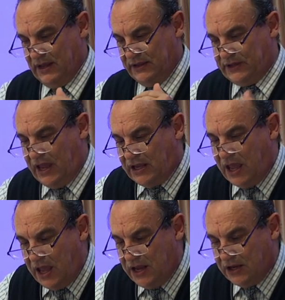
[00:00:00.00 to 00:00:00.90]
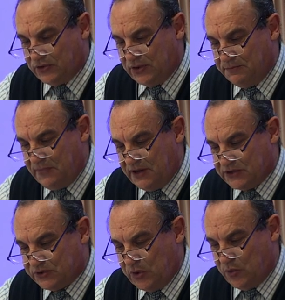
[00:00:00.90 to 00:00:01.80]
take heed to the
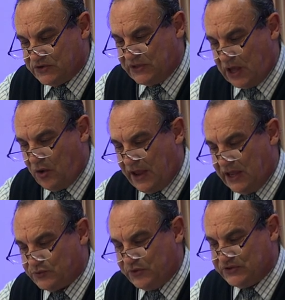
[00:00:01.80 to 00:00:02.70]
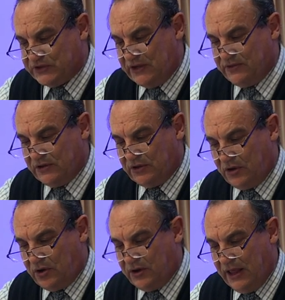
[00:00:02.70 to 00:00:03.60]
ministry which thou hast received in the
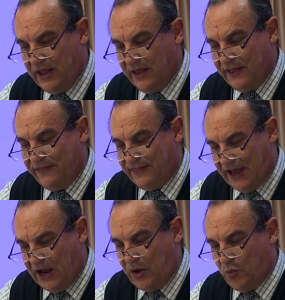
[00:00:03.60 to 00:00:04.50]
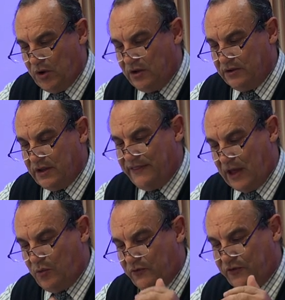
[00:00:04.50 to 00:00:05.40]
Lord, that thy will, that
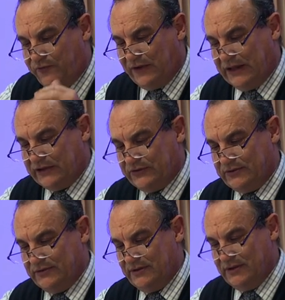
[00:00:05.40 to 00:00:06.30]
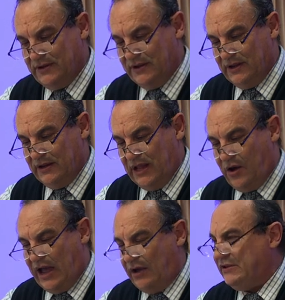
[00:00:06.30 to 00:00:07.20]
thou will fulfill it. Now,
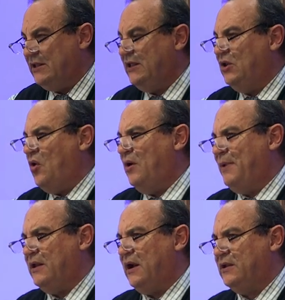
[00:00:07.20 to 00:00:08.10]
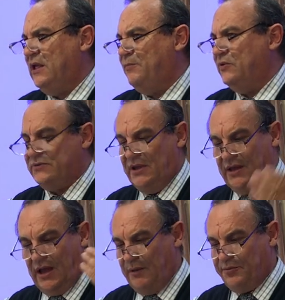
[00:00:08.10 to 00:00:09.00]
how did he know about Archippus?
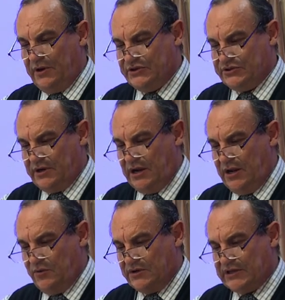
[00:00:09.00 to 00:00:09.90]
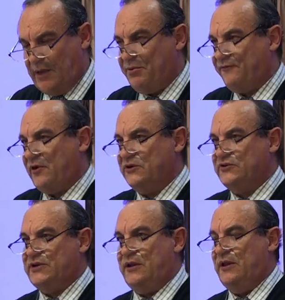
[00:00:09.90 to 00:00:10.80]
I'm pretty sure it was Epaphras who
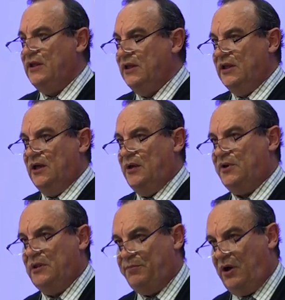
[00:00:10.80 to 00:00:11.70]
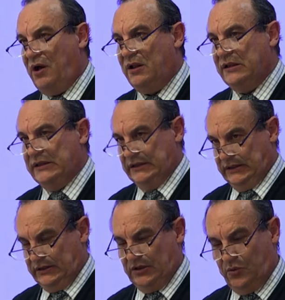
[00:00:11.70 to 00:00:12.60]
said, uh, Brother Paul,
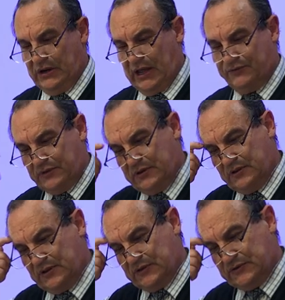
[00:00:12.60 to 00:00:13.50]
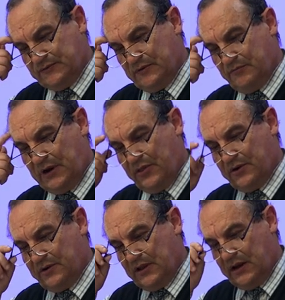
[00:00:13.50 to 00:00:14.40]
you know, we left this
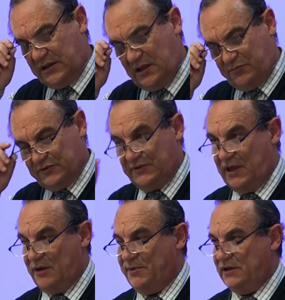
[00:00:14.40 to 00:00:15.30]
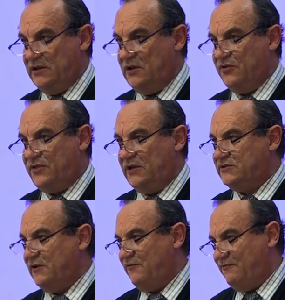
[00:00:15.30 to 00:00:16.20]
brother Archippus there, but, you know,
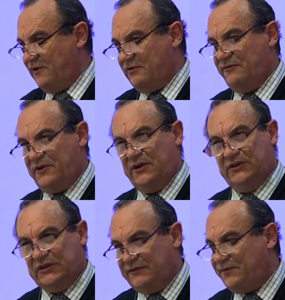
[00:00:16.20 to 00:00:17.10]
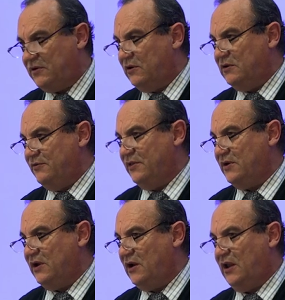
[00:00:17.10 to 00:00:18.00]
things are very, very difficult over
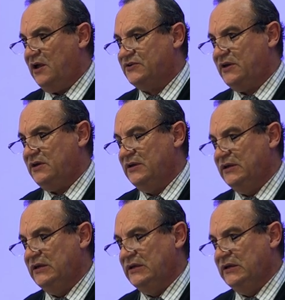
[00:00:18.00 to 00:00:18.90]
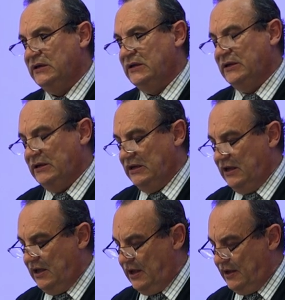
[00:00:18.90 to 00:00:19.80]
there in Colossae.
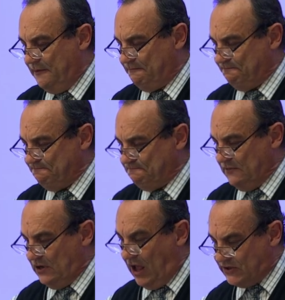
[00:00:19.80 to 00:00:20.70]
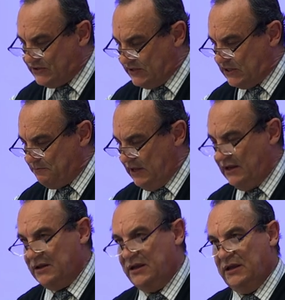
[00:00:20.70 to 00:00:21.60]
Uh, the Gnostics have been